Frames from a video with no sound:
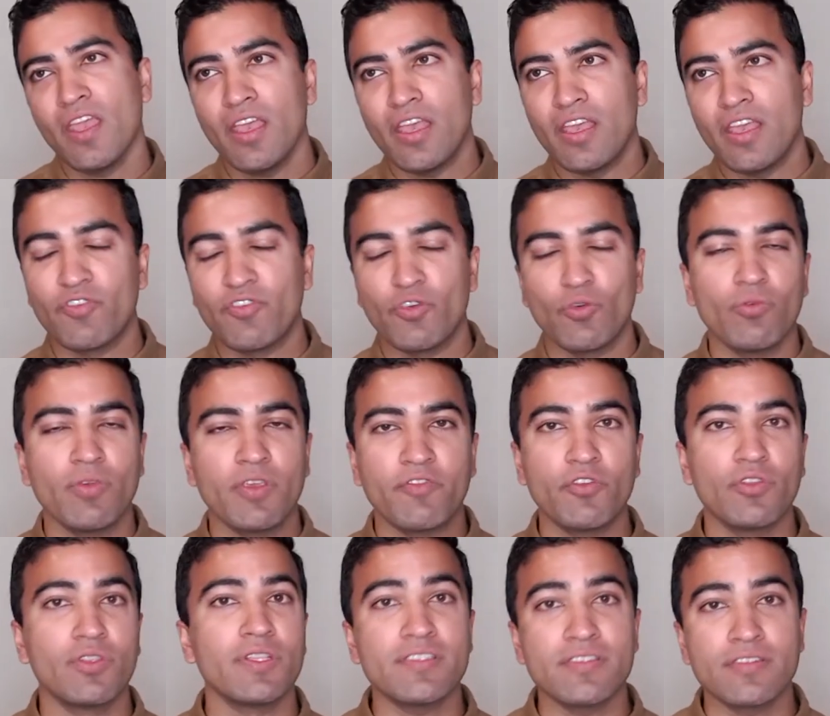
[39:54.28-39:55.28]
if
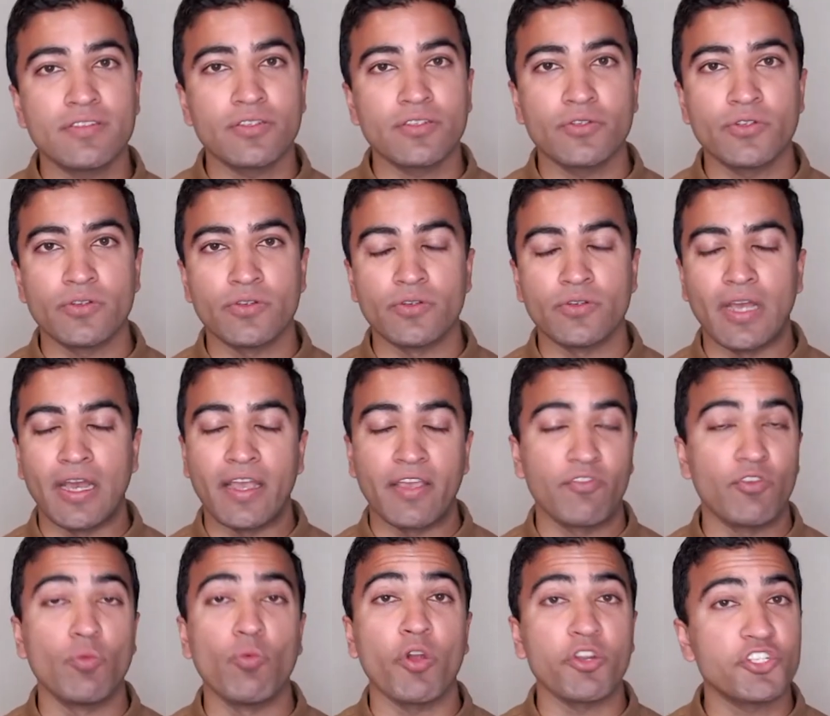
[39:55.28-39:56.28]
you listen to,
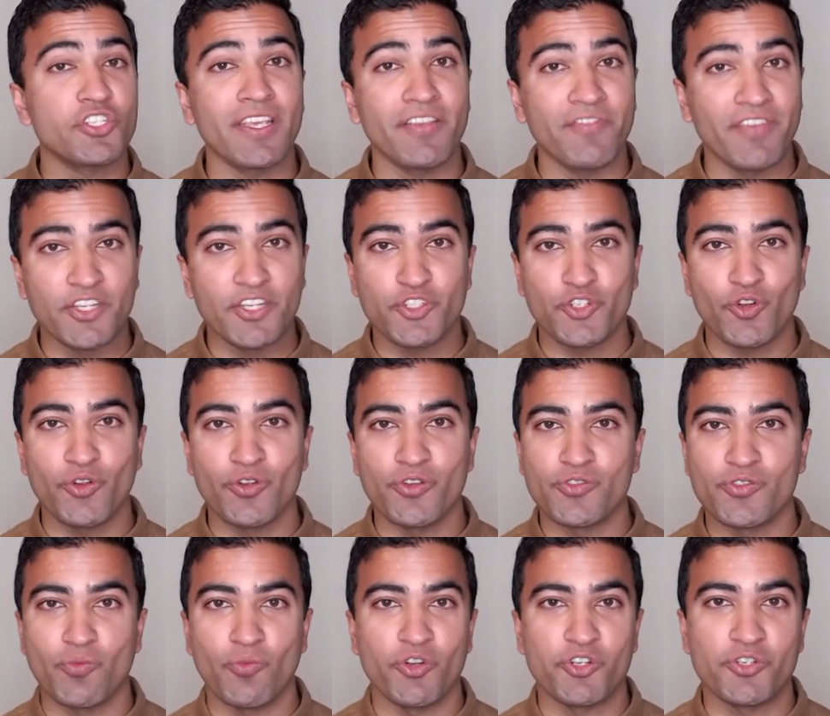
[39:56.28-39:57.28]
if you watch TV shows
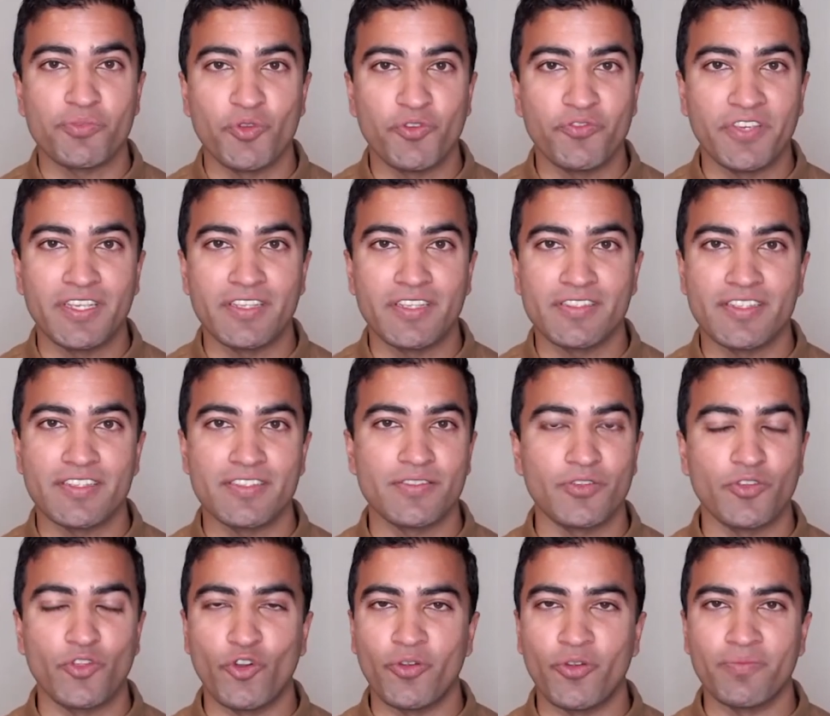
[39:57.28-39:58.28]
or watch movies, there's,
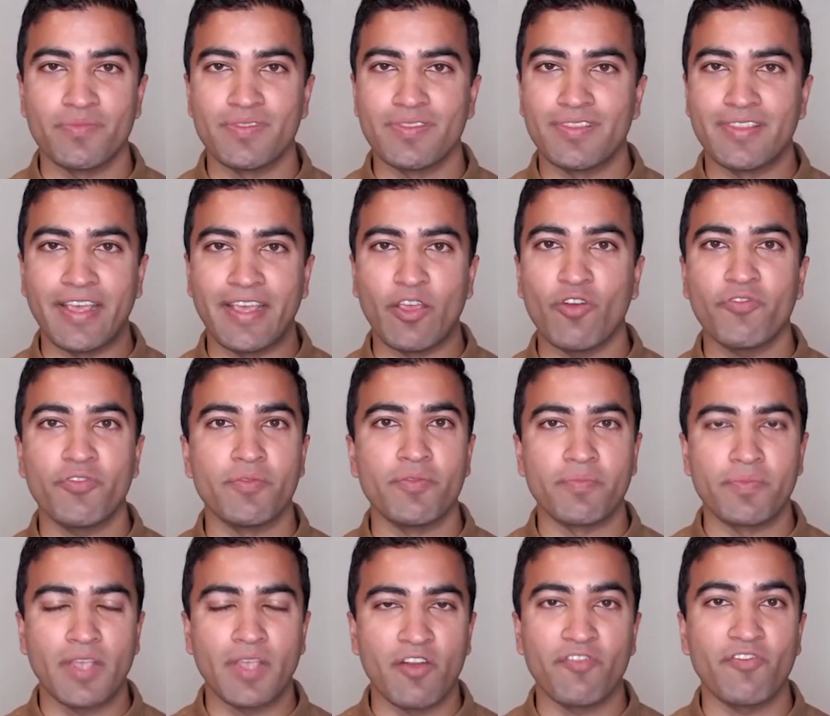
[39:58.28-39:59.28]
you know, they often
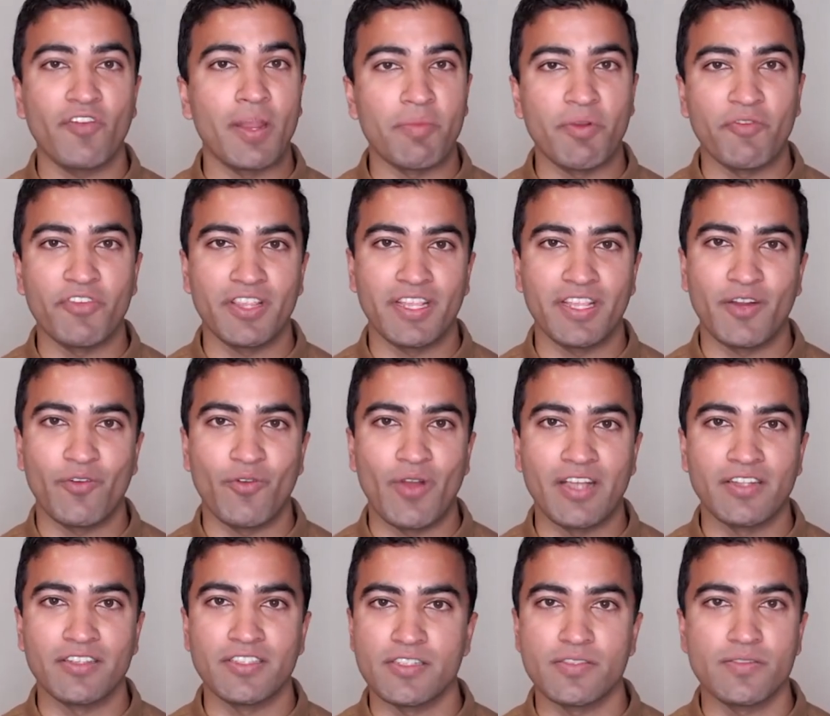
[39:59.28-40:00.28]
kind of frame everything
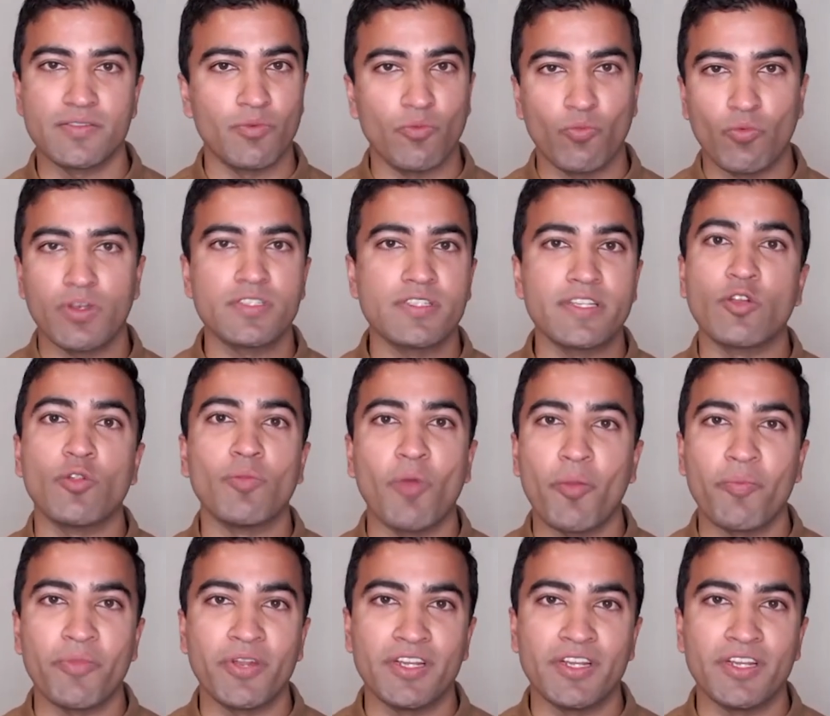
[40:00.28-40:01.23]
around this single moment